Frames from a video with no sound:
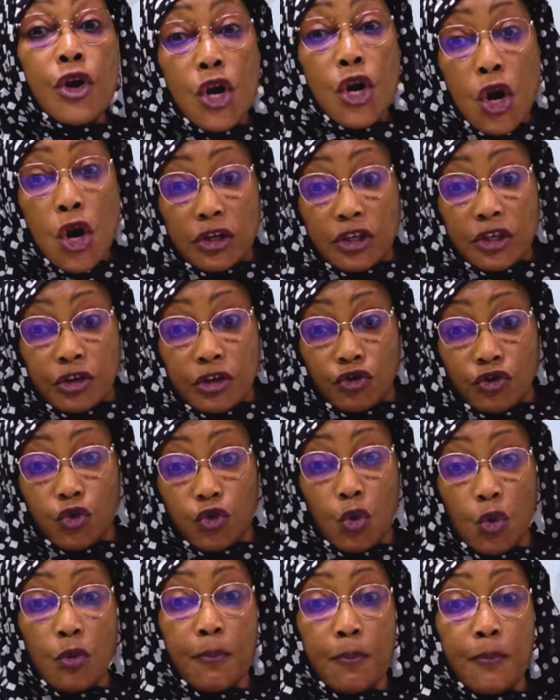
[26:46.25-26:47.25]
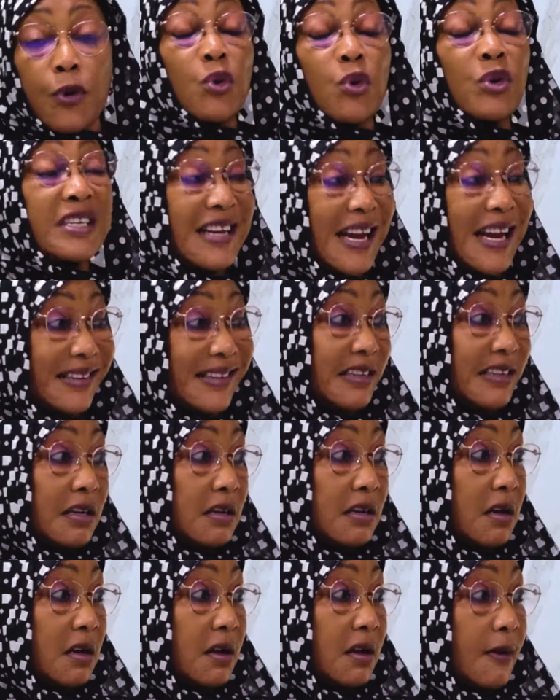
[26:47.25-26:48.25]
not to protect
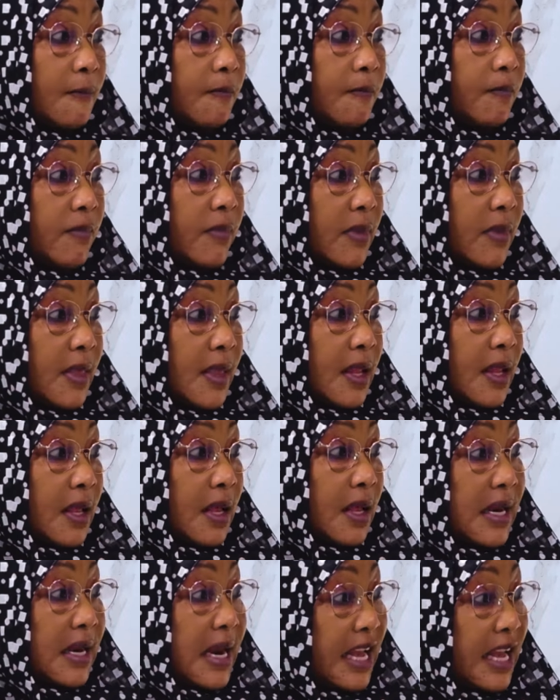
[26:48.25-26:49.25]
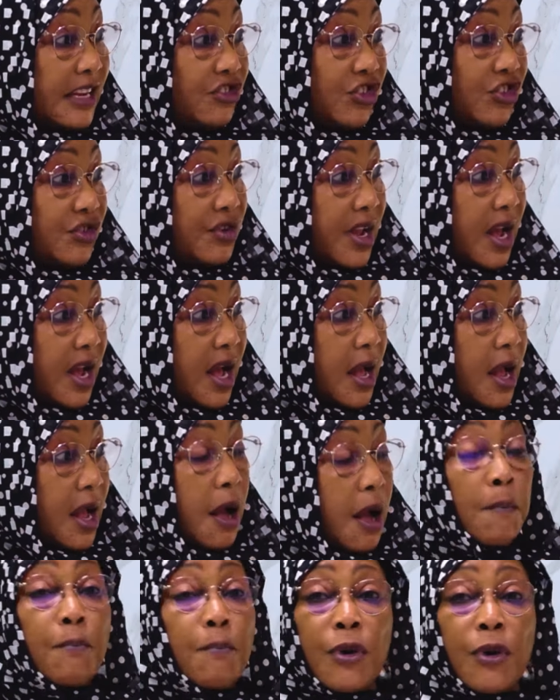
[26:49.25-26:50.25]
Nigeria,
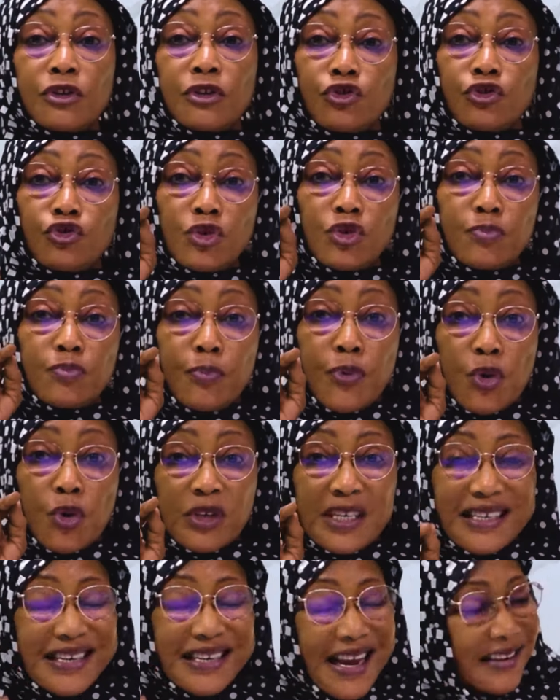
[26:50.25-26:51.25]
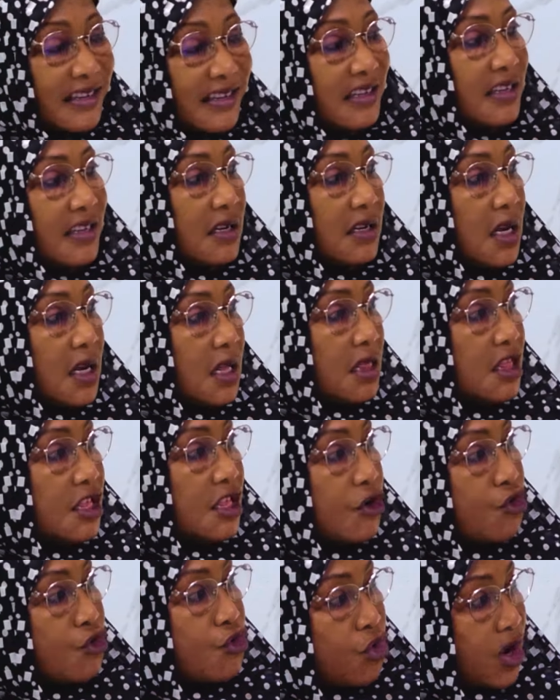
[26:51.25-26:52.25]
but to protect
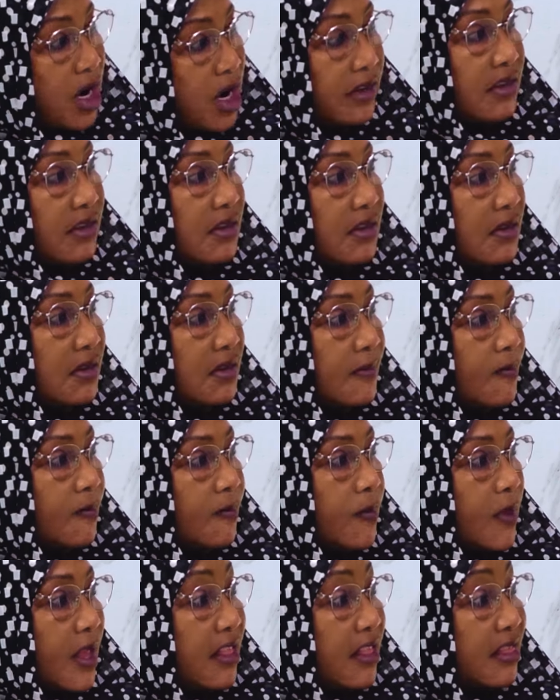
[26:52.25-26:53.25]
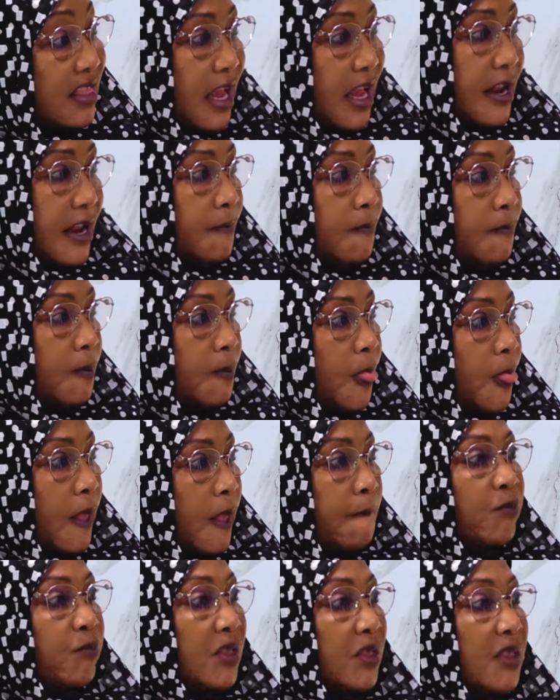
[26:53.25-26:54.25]
the rulers then,
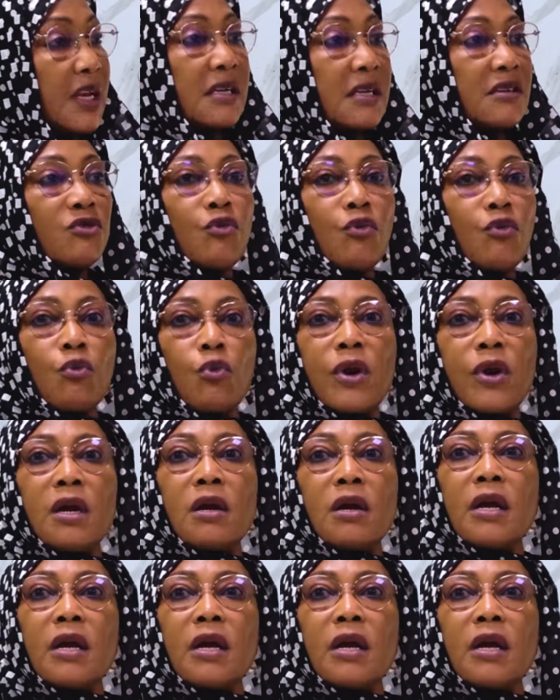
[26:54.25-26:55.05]
that will